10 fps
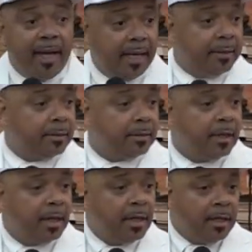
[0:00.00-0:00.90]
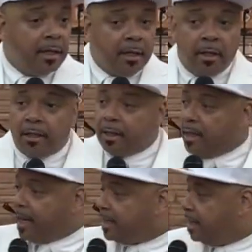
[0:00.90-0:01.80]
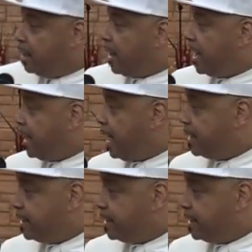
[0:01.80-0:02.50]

man. Can I get it? I, I